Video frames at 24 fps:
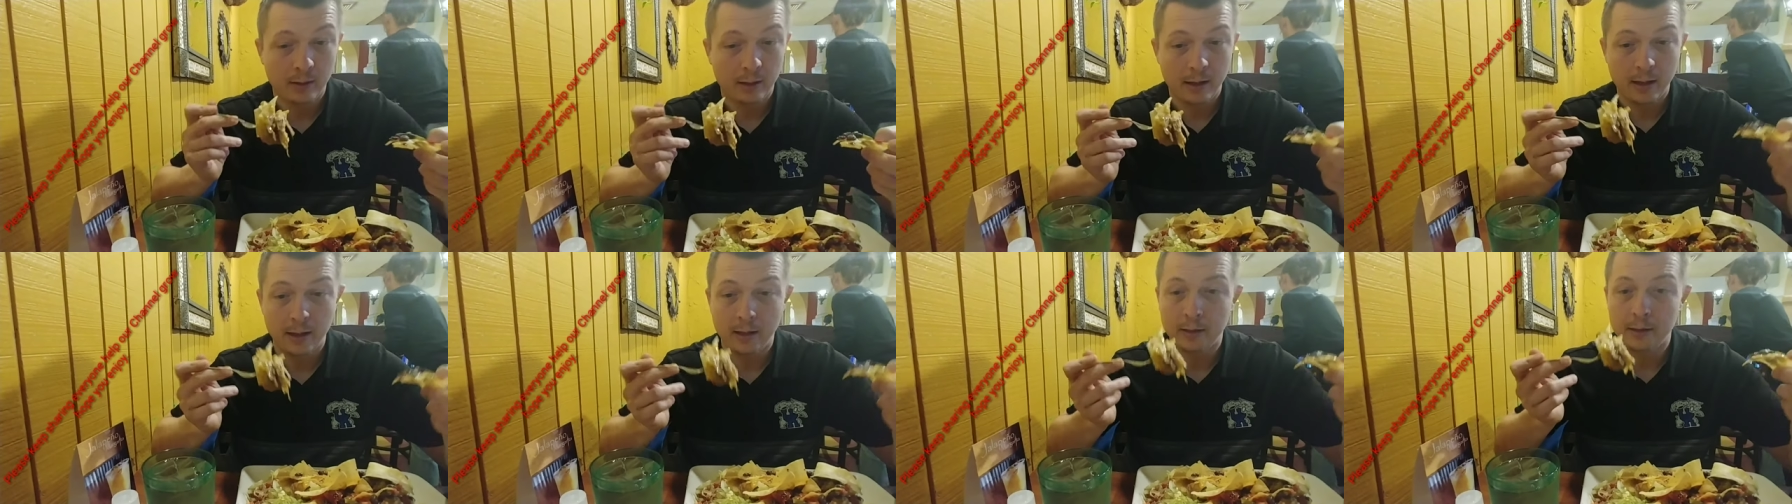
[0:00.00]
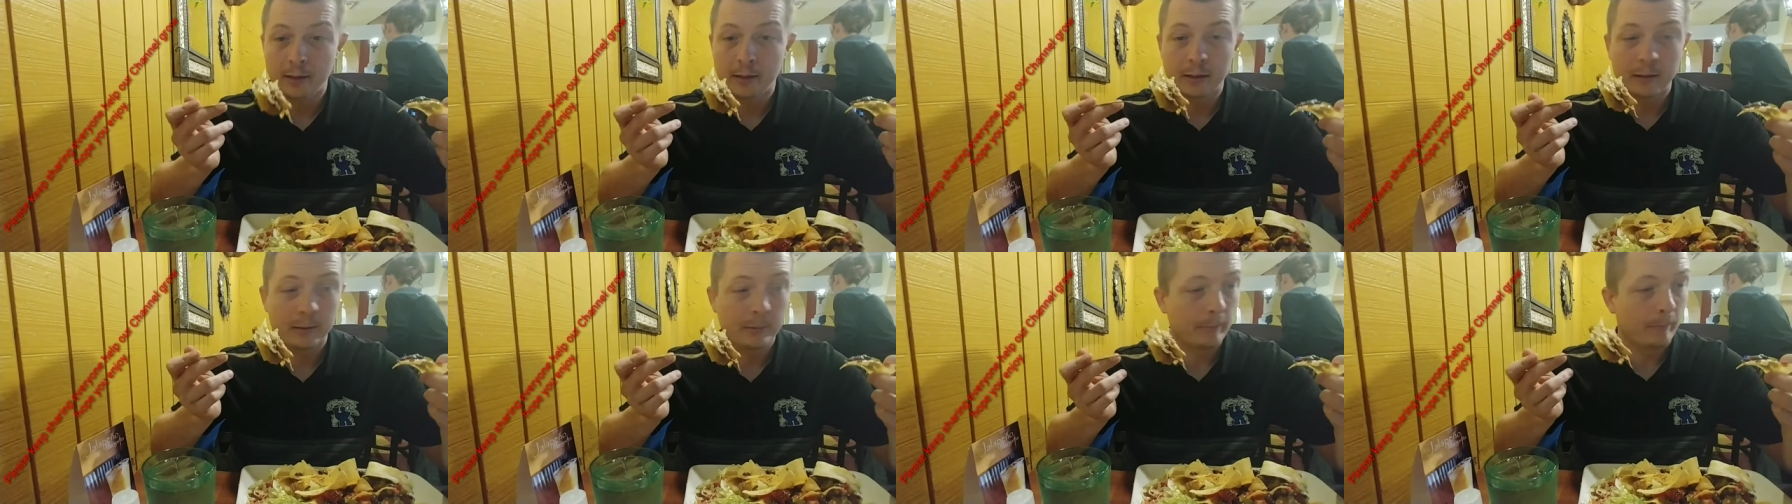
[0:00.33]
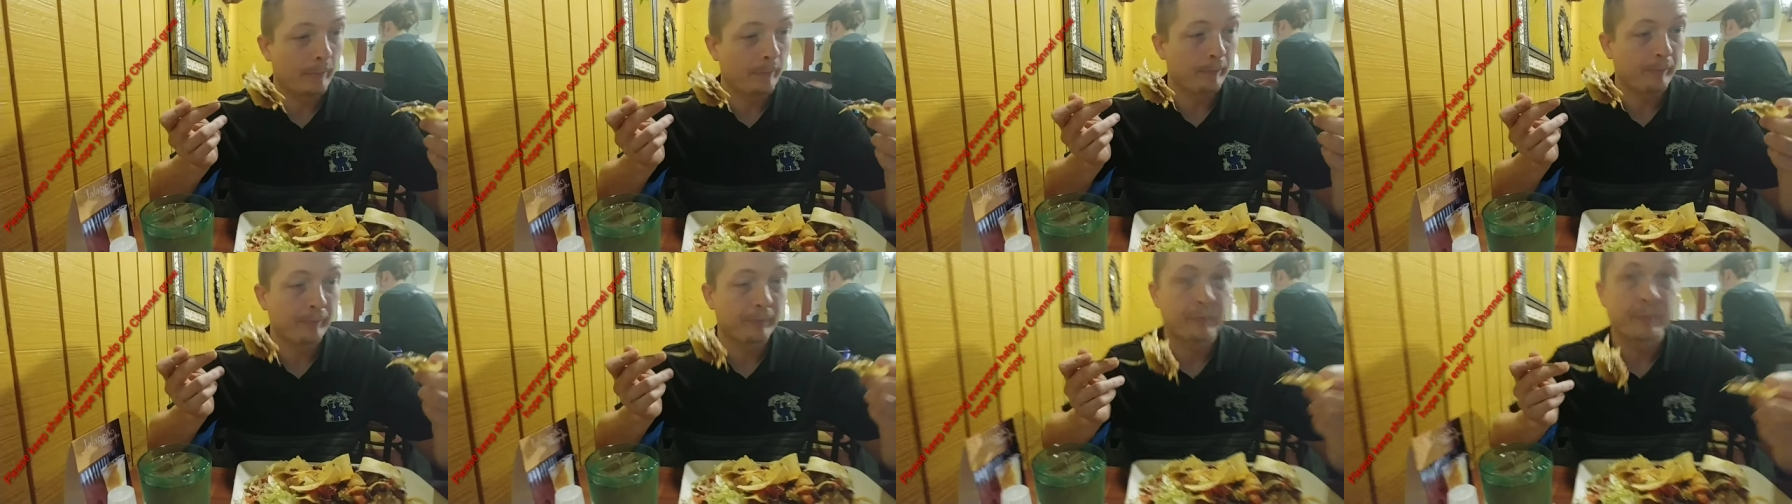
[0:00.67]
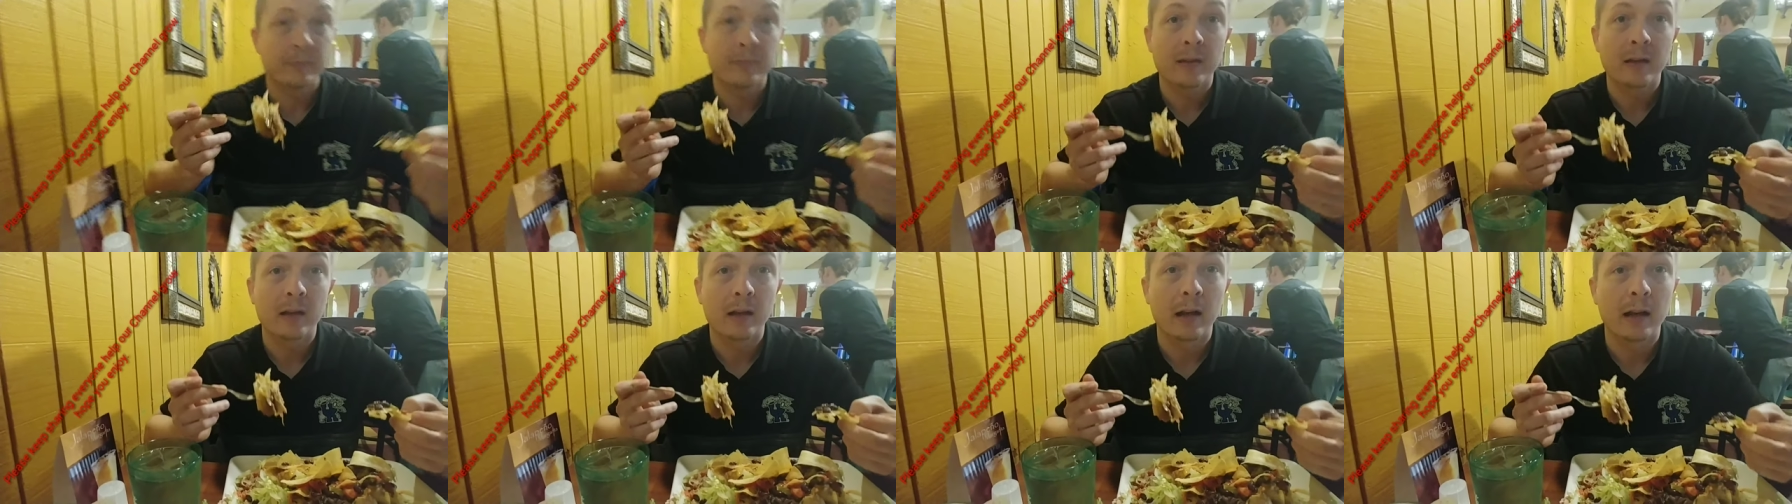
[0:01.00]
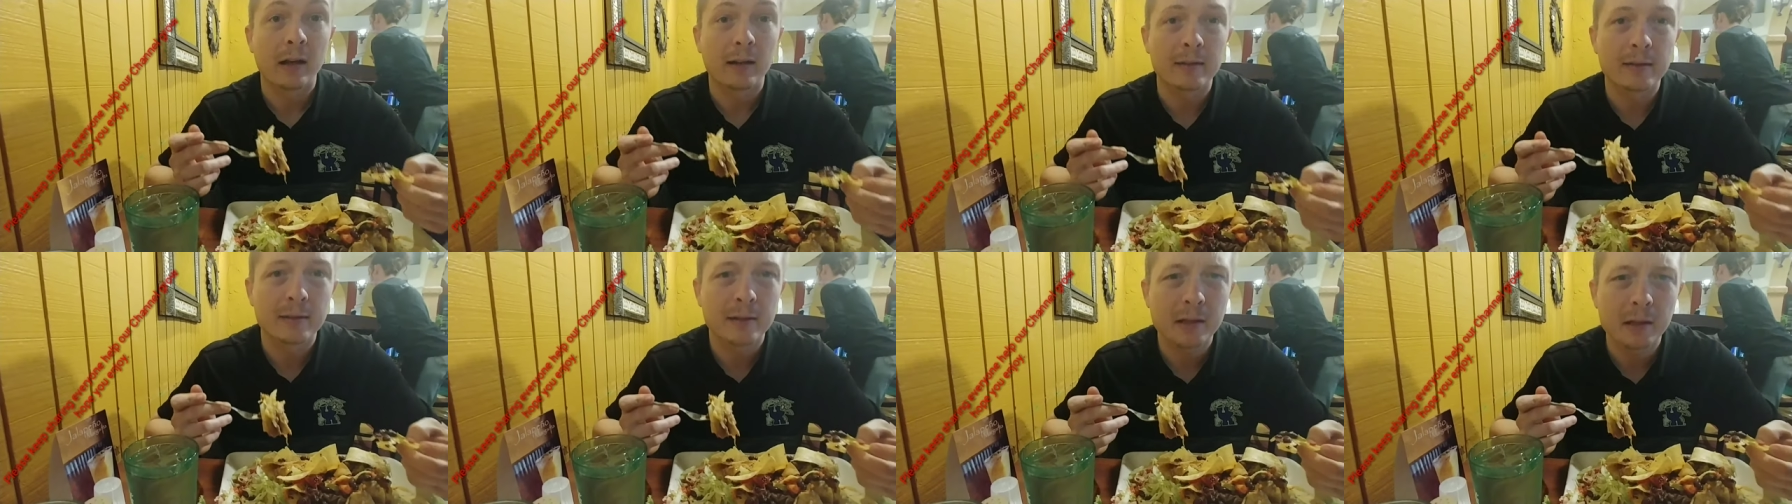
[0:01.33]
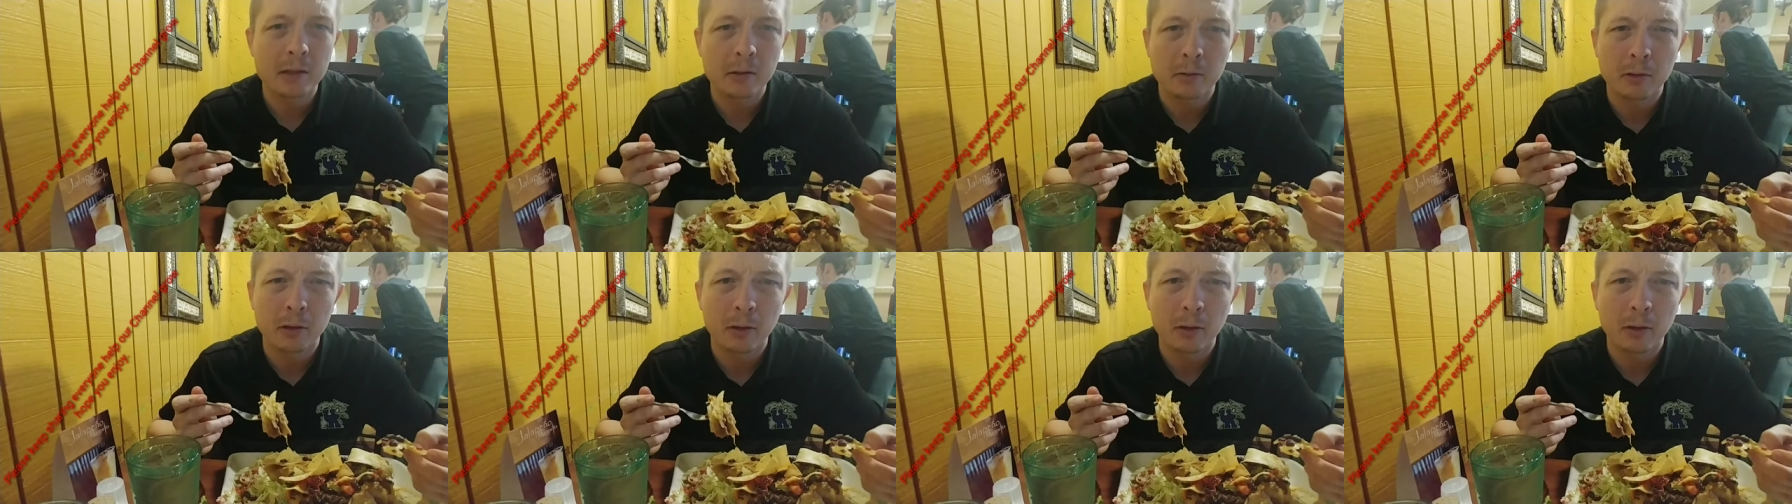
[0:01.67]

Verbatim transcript: and uh, I'll see you.